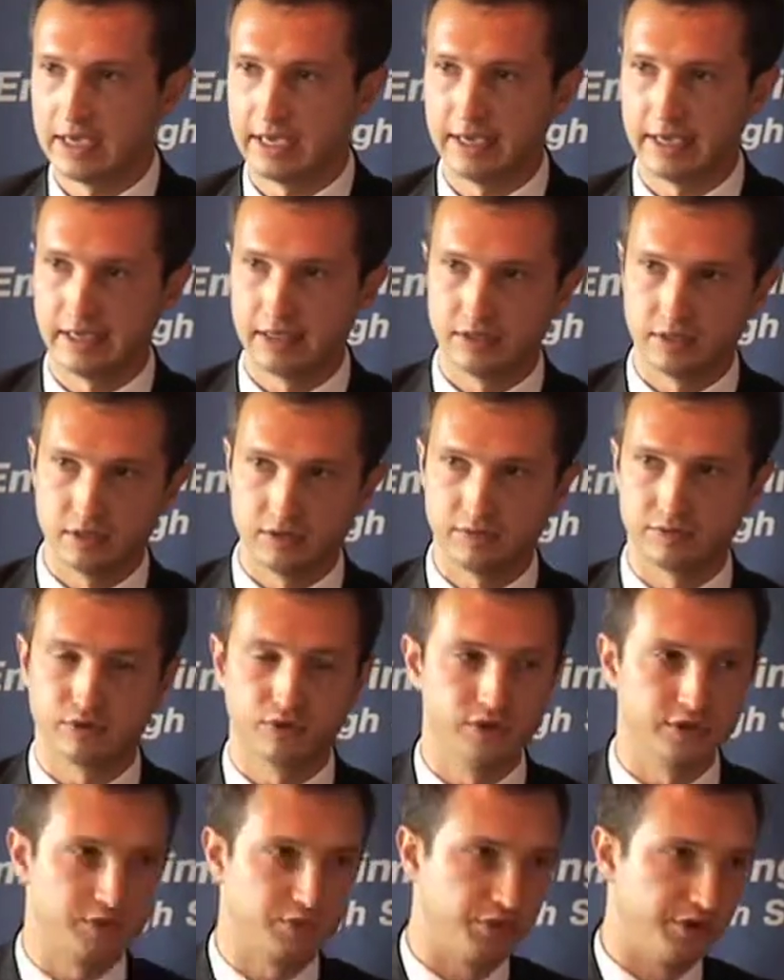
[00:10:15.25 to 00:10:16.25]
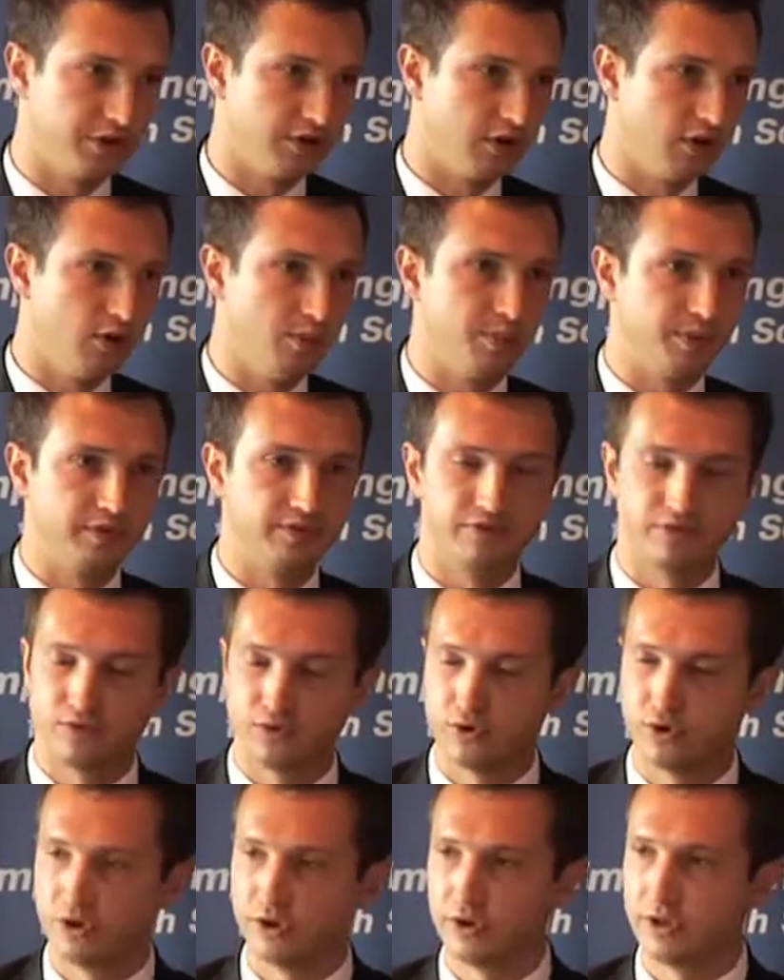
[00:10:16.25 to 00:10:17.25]
And of course, we are open
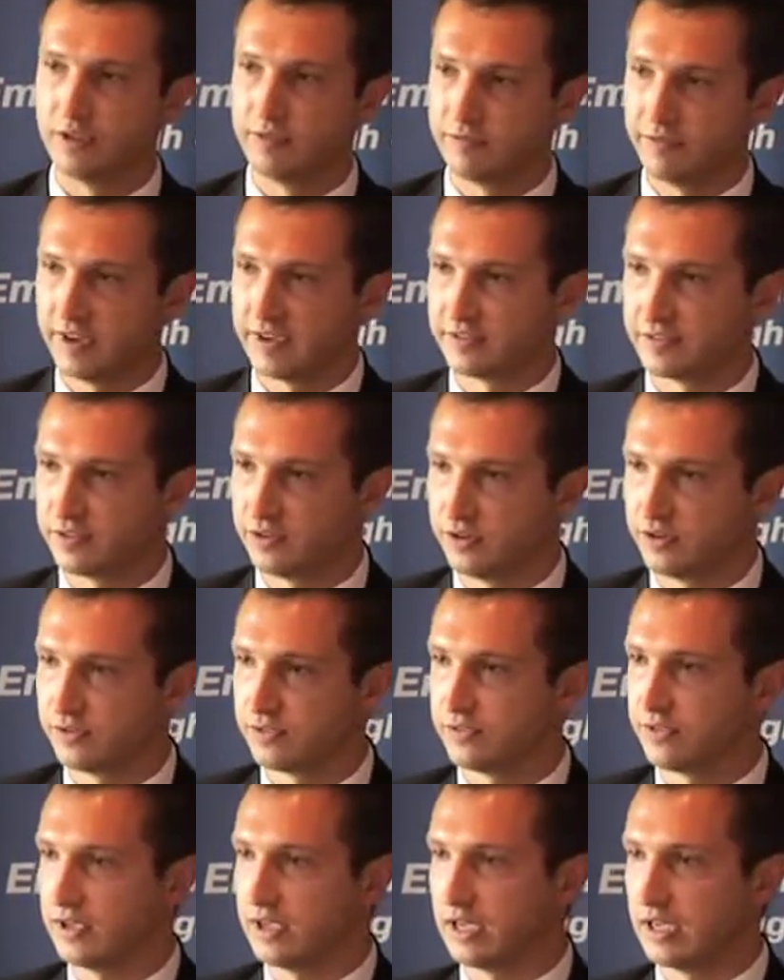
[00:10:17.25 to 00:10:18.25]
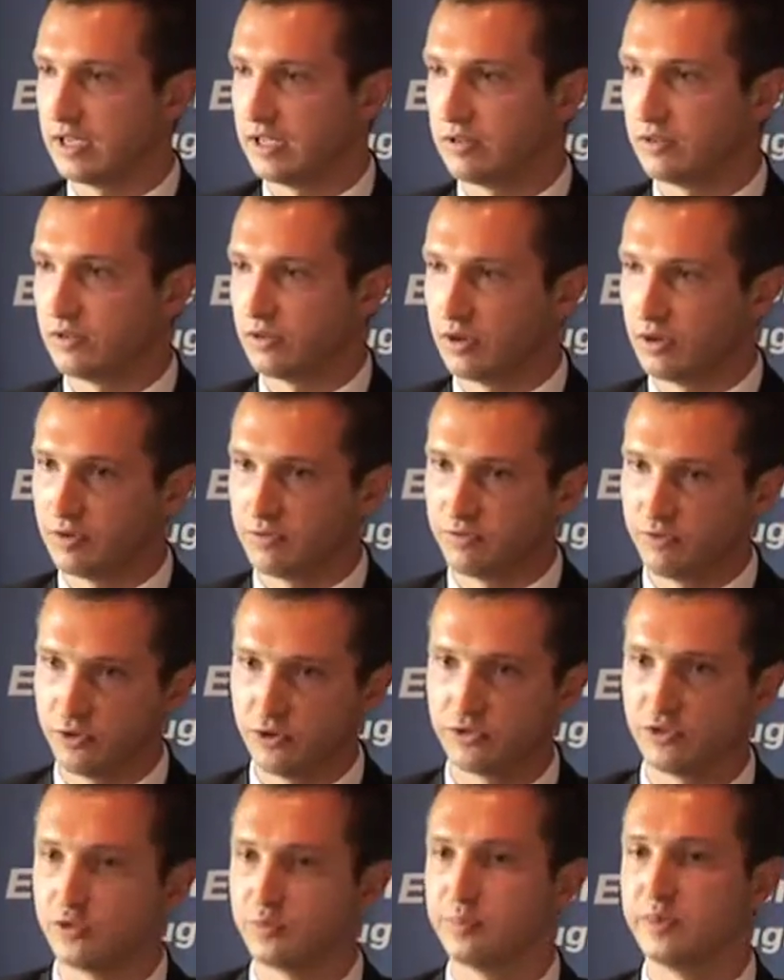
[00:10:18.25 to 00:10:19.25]
for investors and uh,
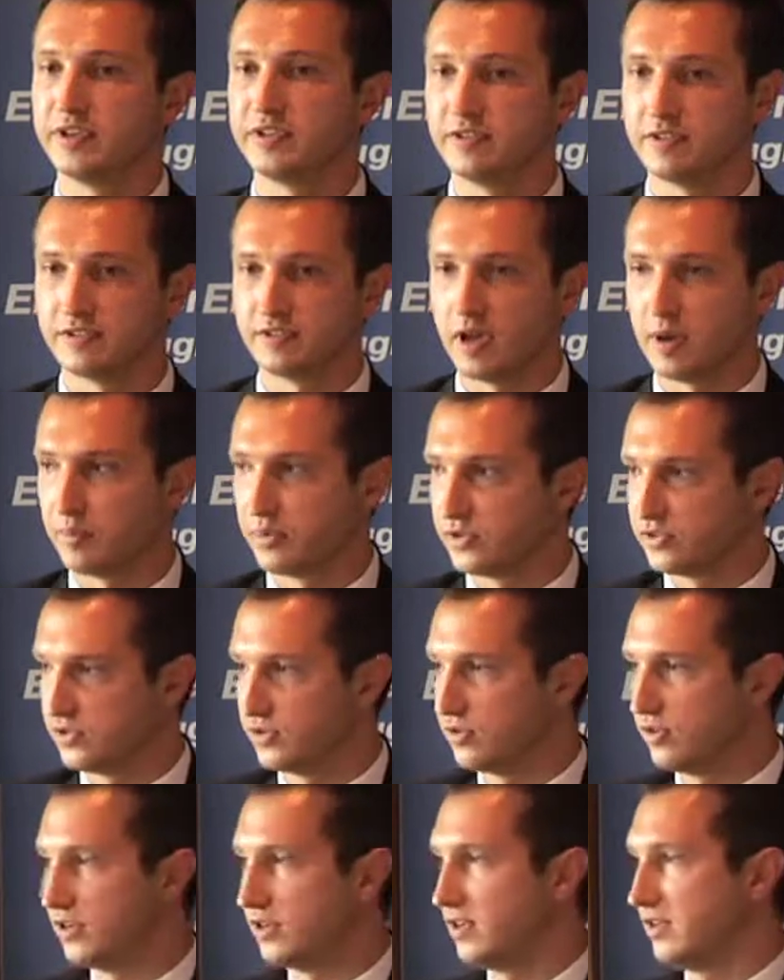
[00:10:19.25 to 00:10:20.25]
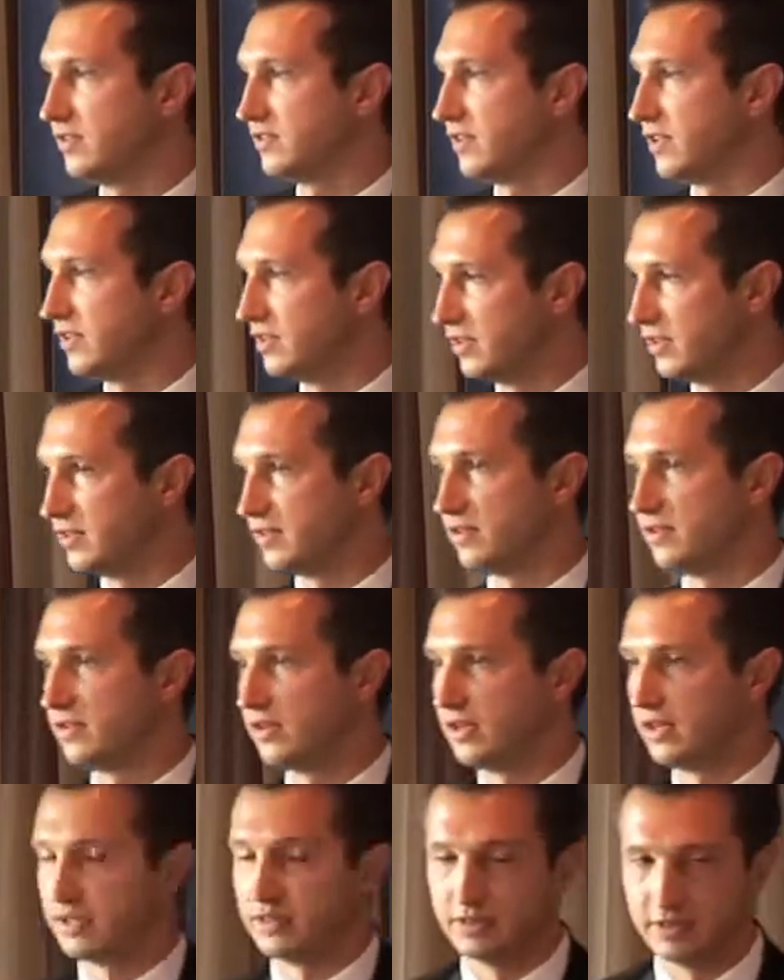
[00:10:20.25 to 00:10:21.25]
further business opportunities in these,
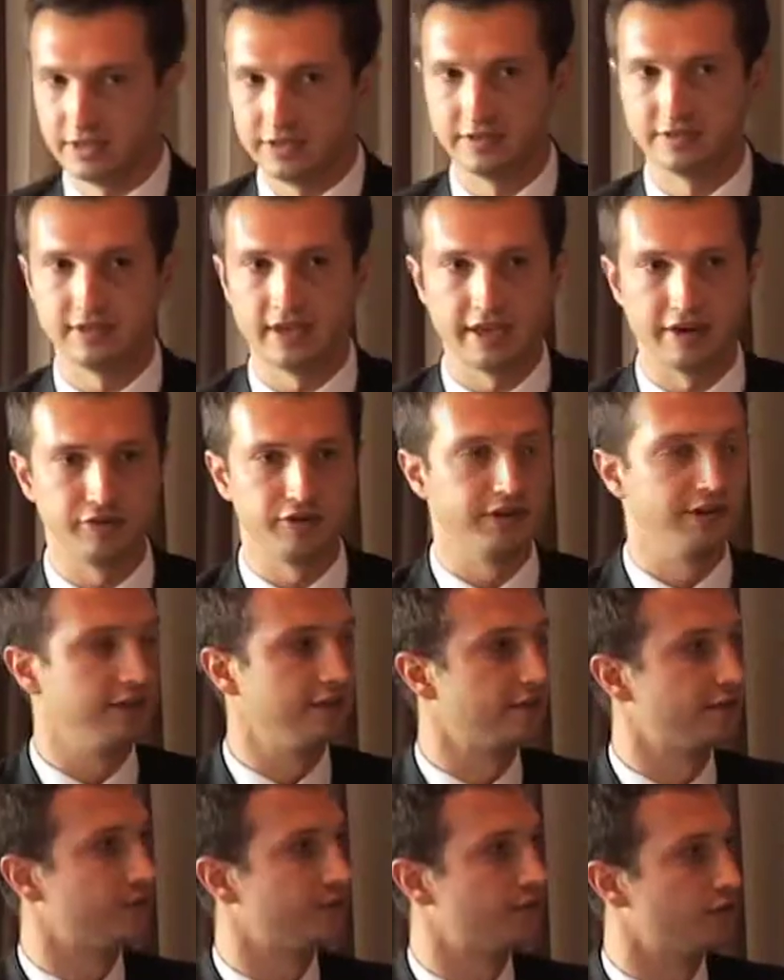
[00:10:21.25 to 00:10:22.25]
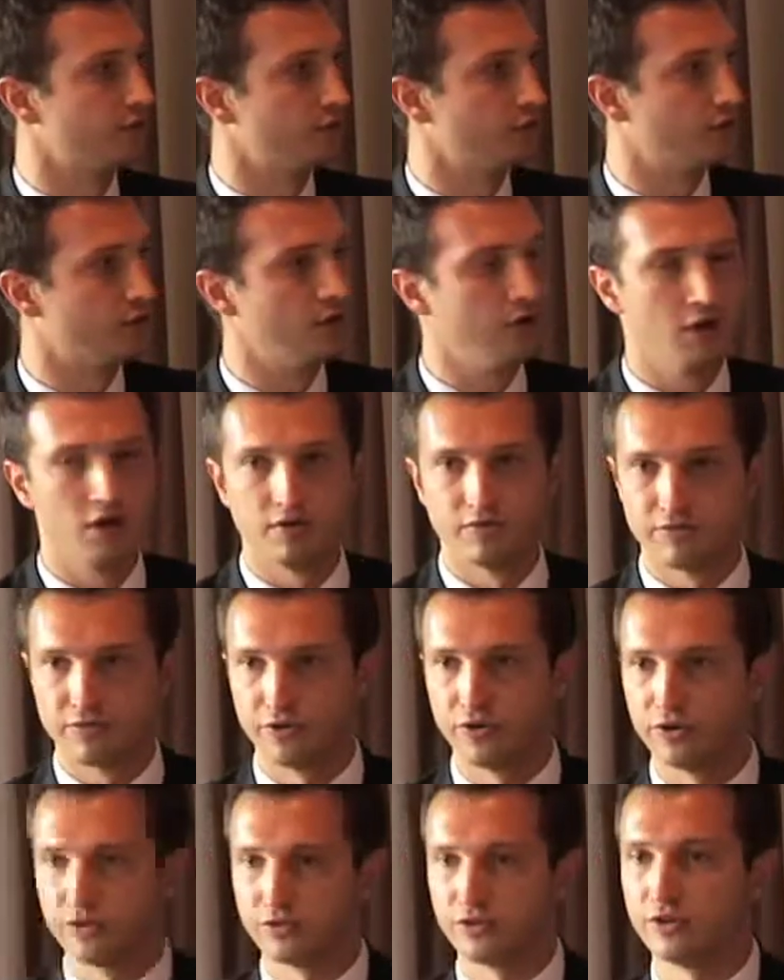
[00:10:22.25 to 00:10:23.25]
in these areas to
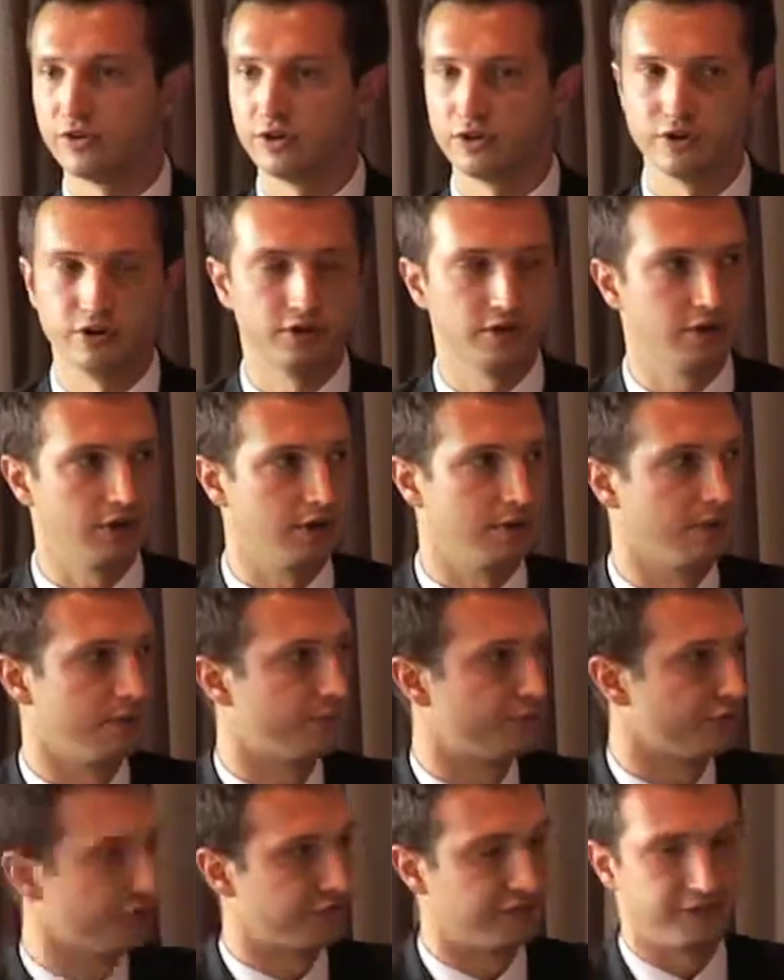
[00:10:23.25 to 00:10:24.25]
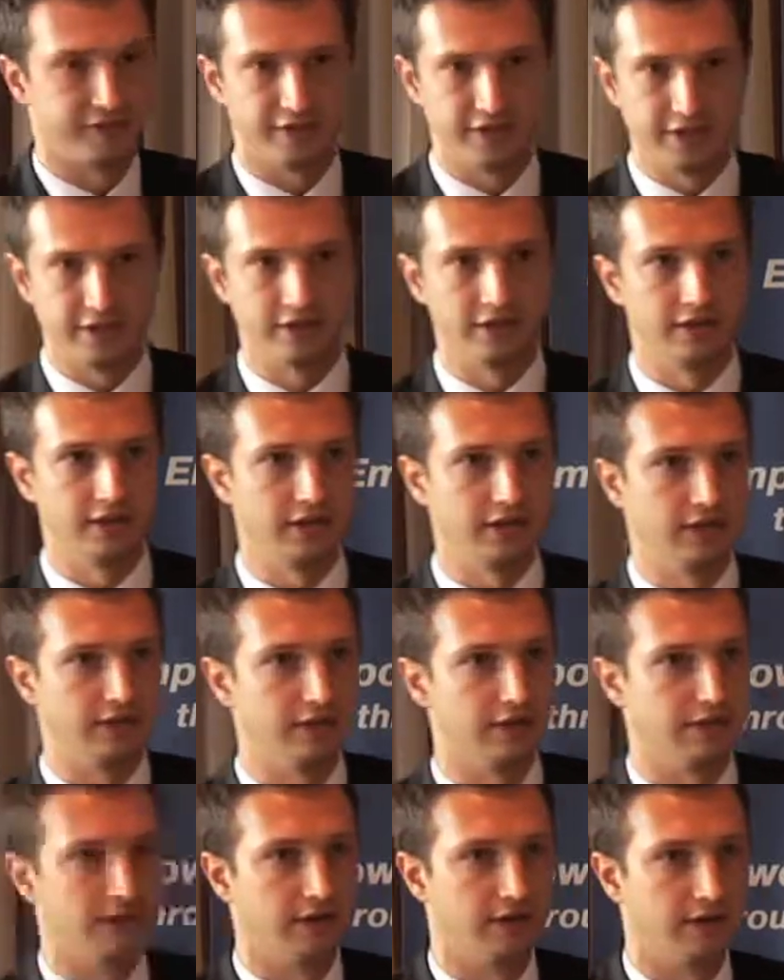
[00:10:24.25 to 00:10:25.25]
further uh, proceed
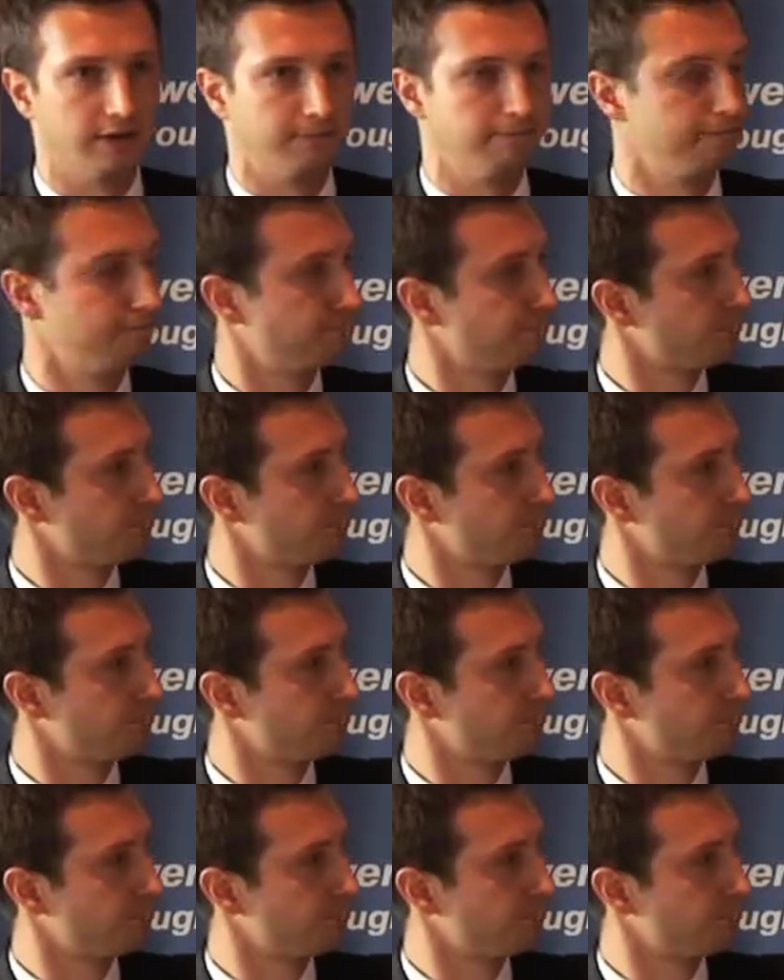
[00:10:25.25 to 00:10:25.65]
in, uh,